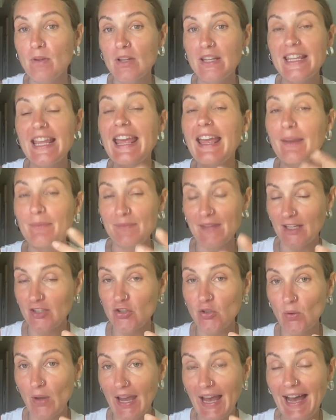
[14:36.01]
game
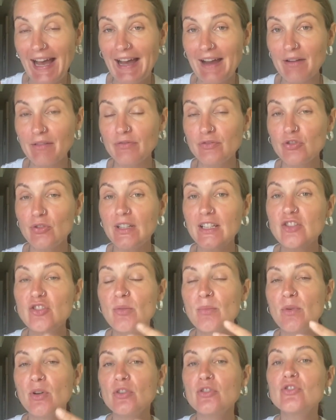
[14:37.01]
that you have during
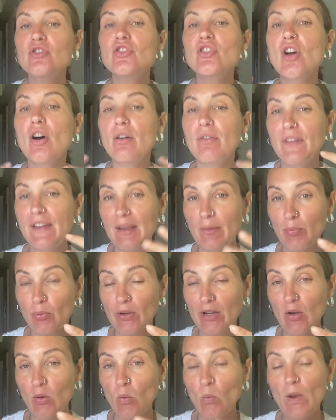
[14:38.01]
the months of
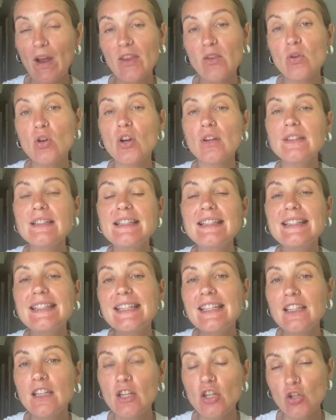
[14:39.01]
April, where you
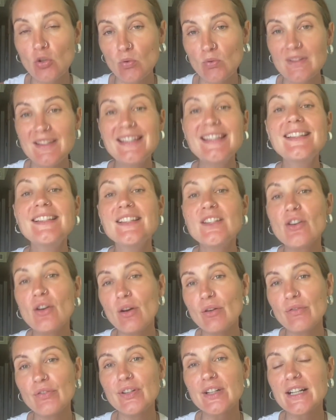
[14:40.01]
continue
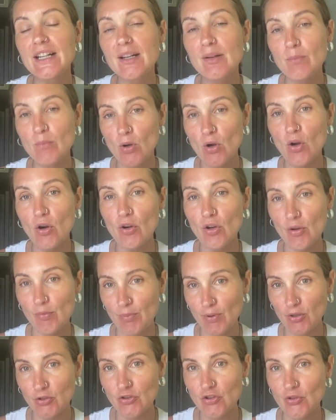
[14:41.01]
discovering more
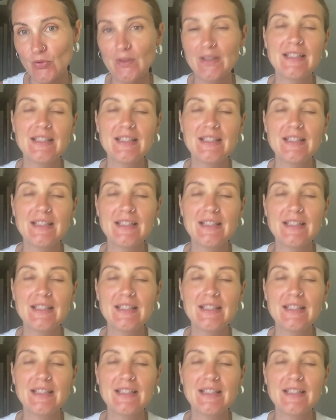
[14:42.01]
about you.